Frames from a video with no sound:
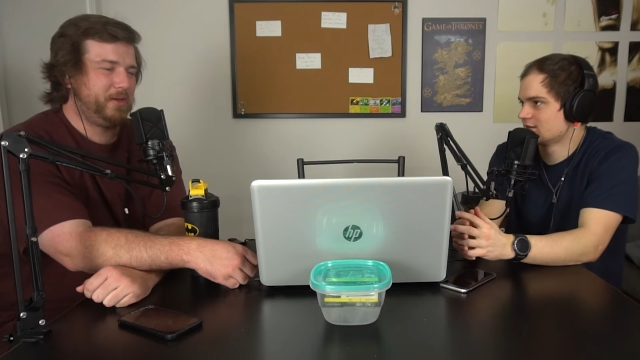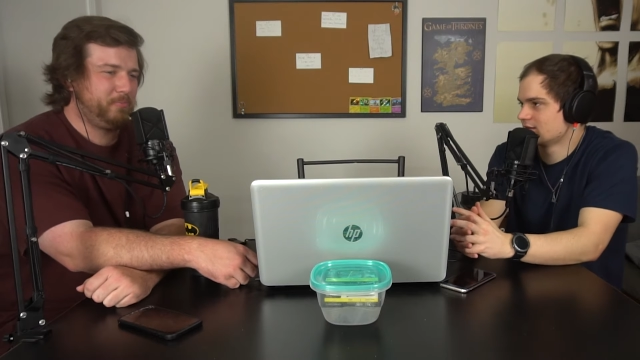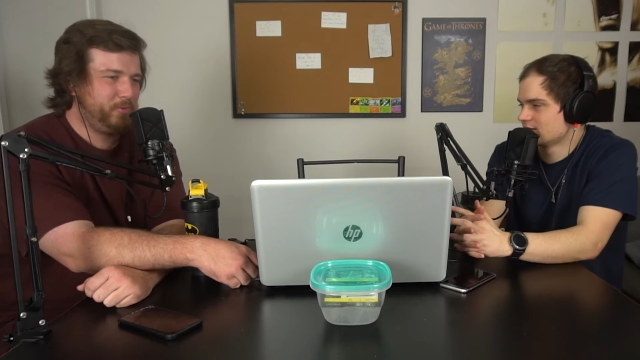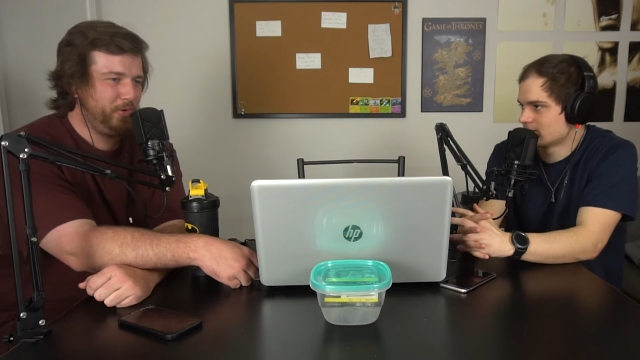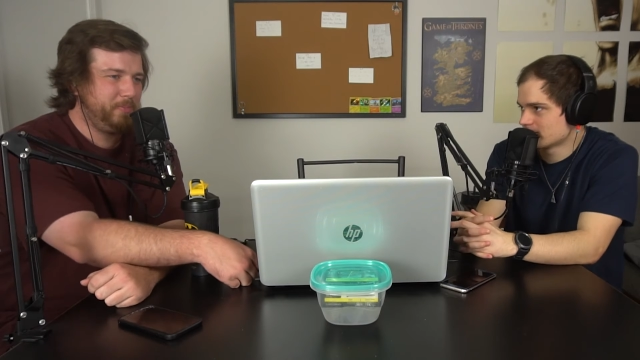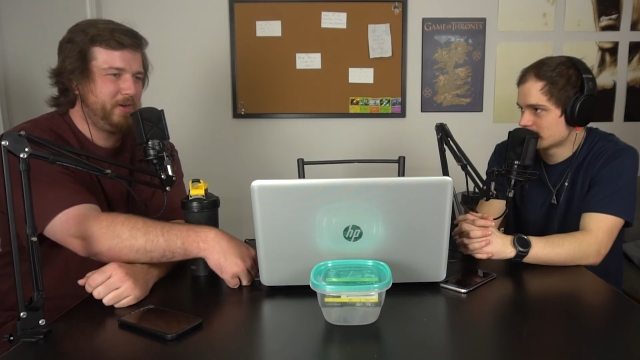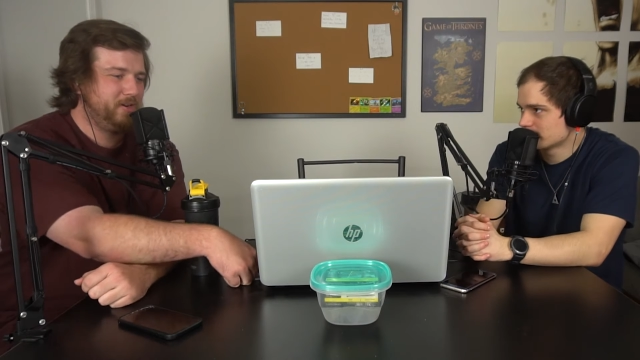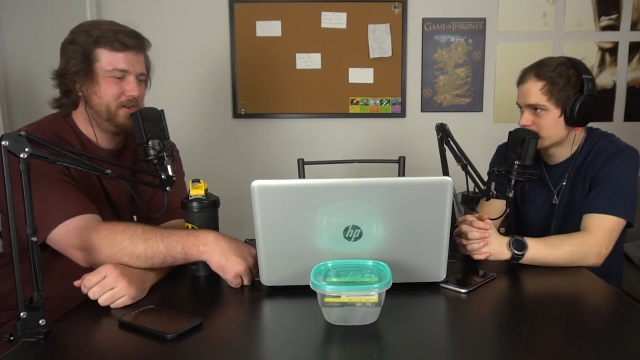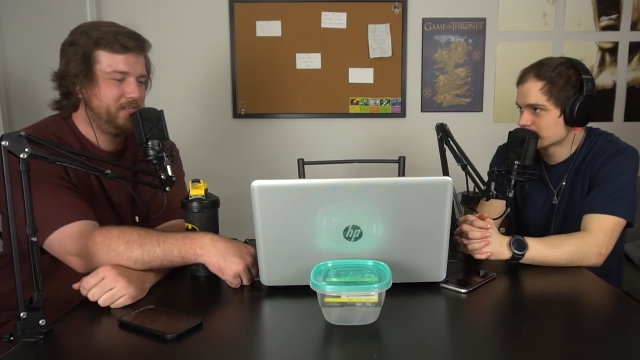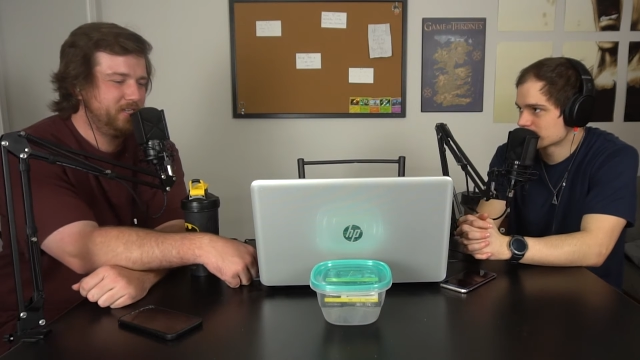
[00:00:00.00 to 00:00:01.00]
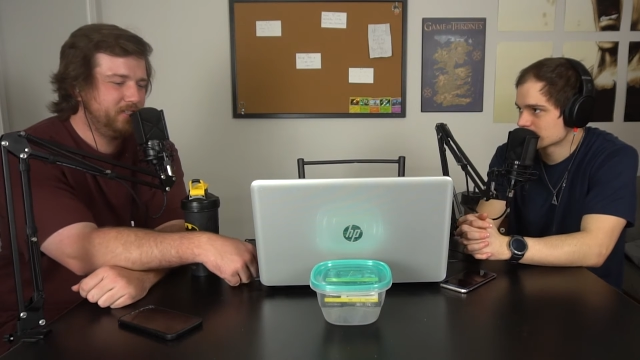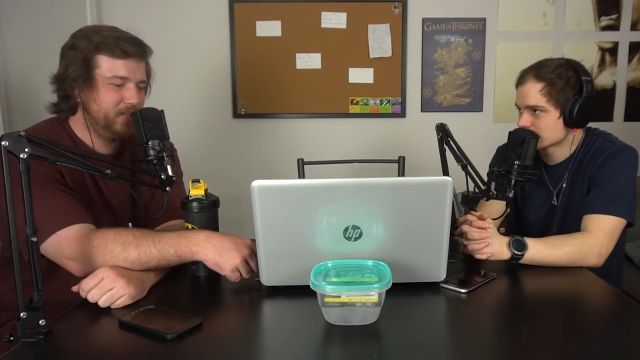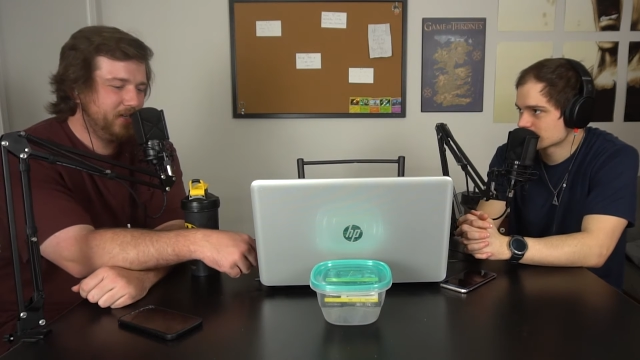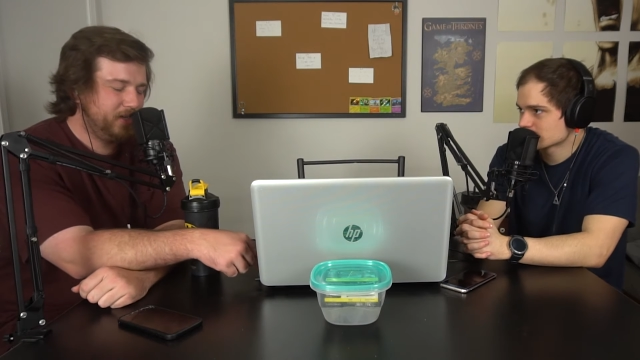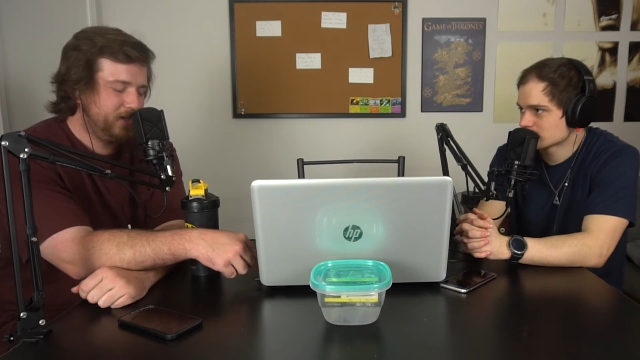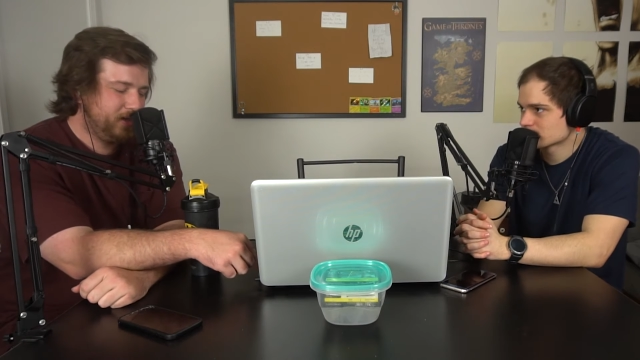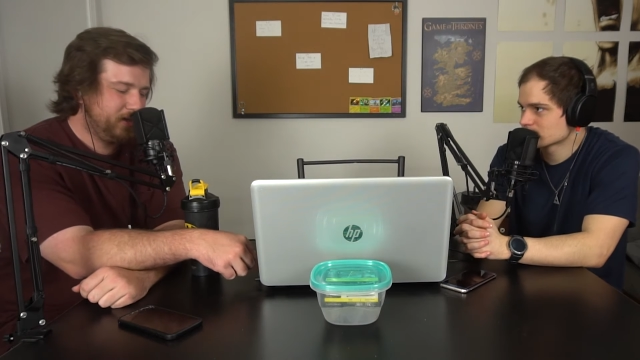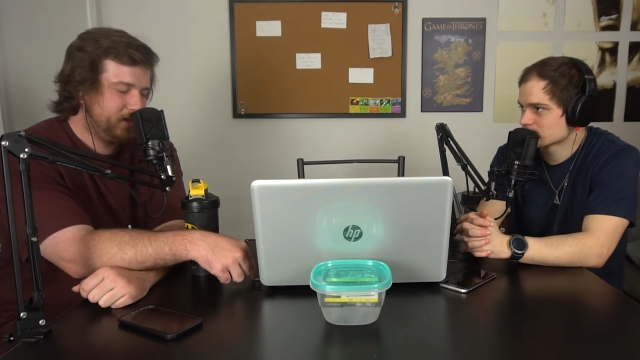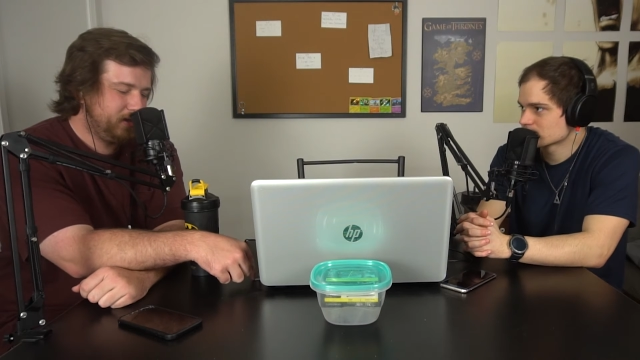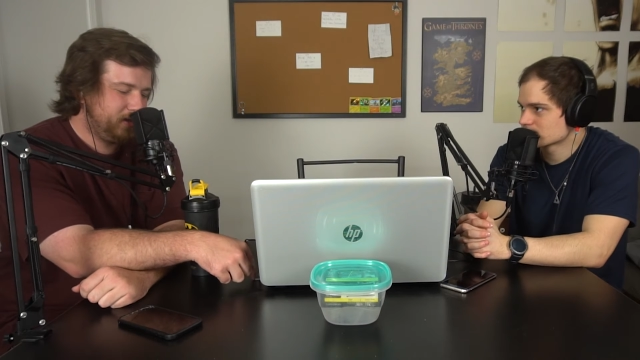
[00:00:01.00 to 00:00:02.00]
Speaker 1: like broke my heart. He,
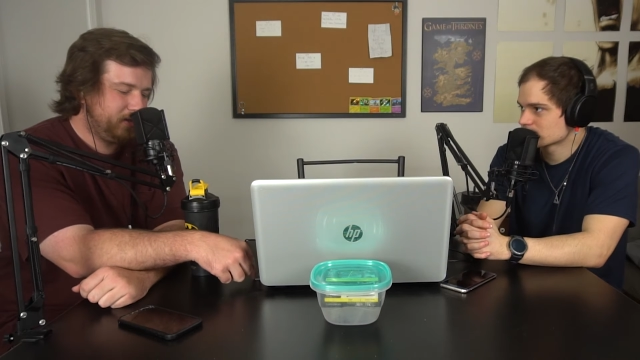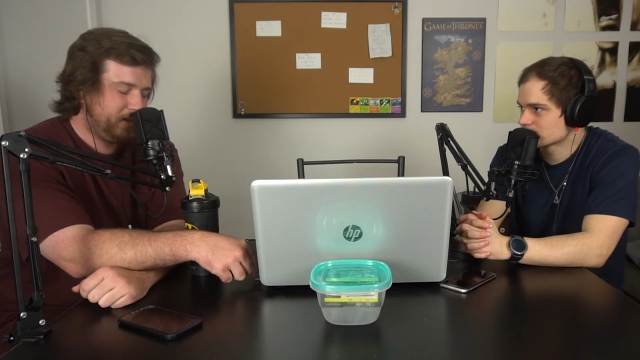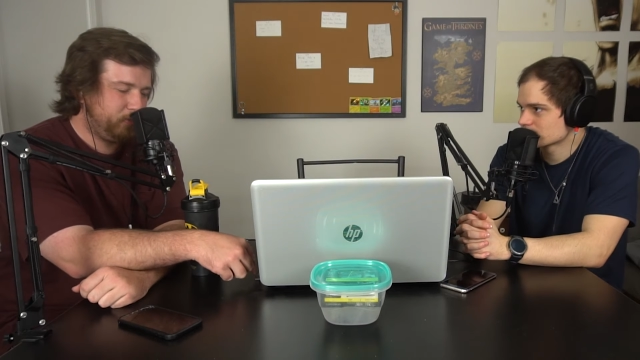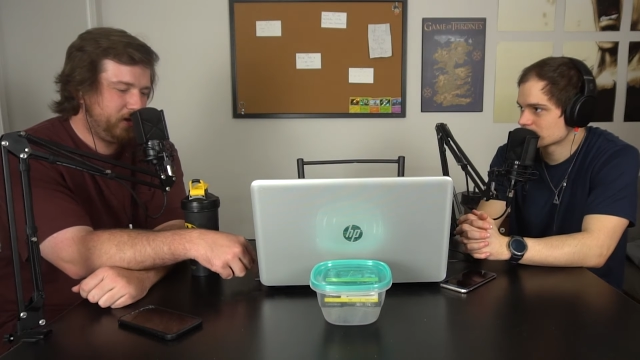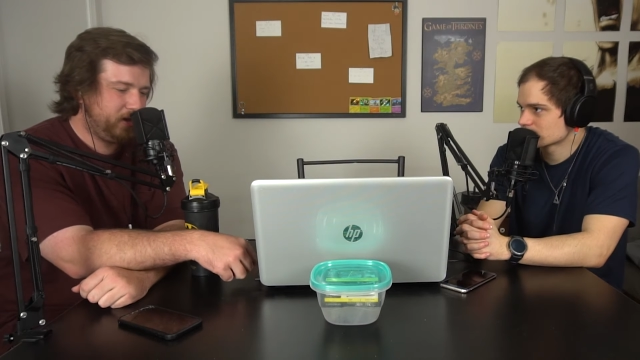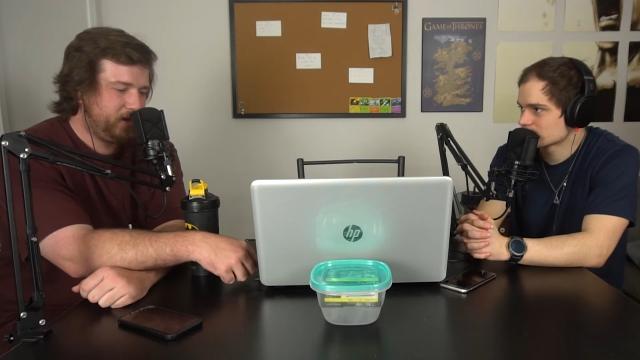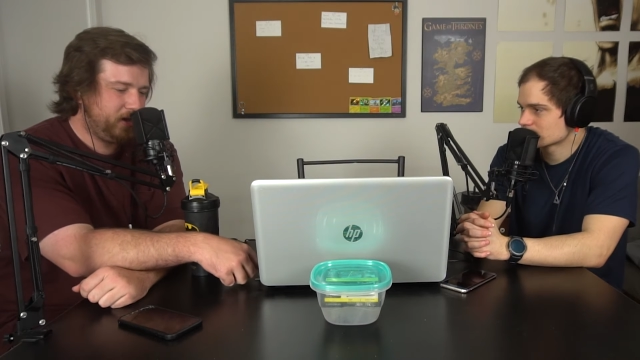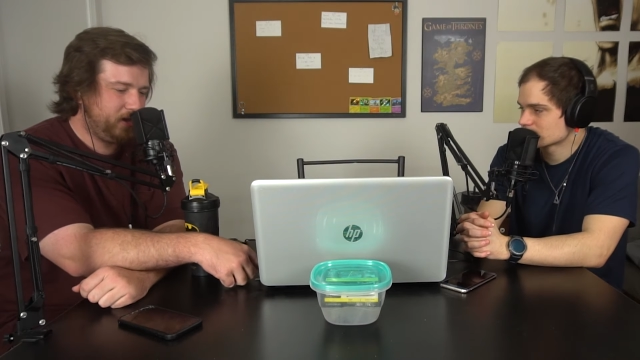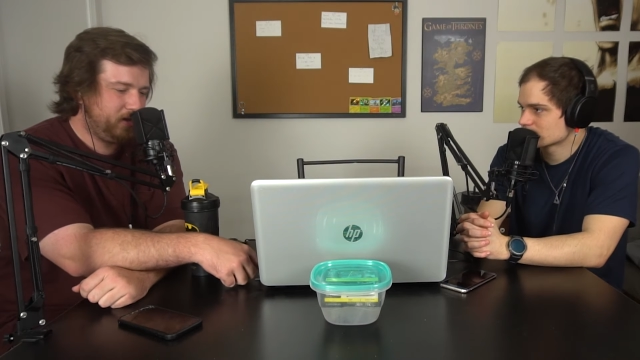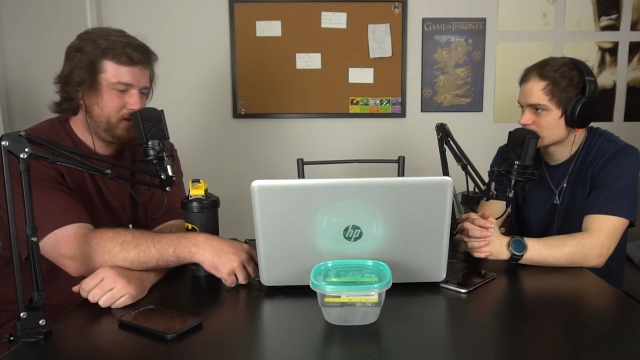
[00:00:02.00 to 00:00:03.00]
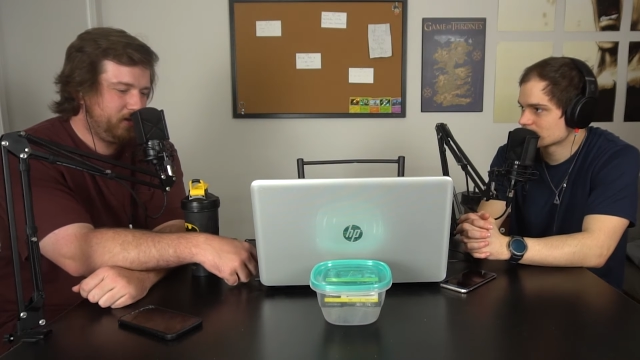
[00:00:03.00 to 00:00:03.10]
like when uh,